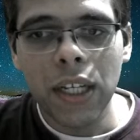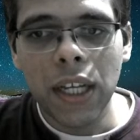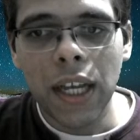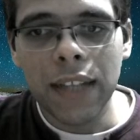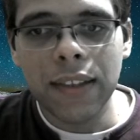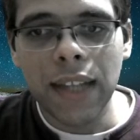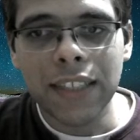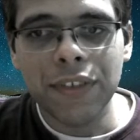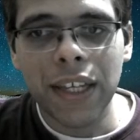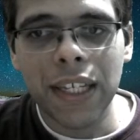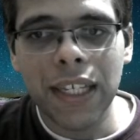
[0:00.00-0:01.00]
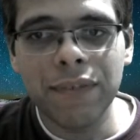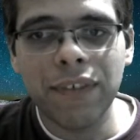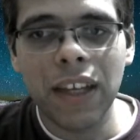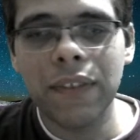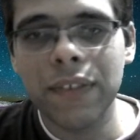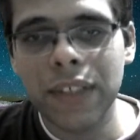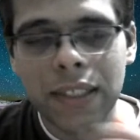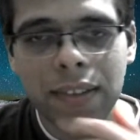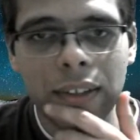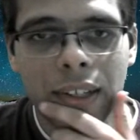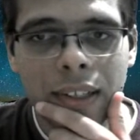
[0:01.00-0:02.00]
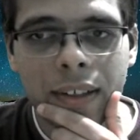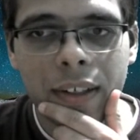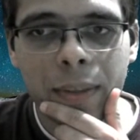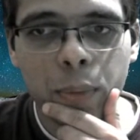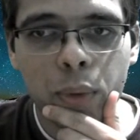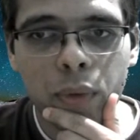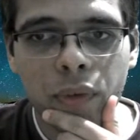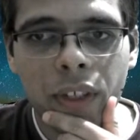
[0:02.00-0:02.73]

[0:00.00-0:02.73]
and that's why e5 is a decent move.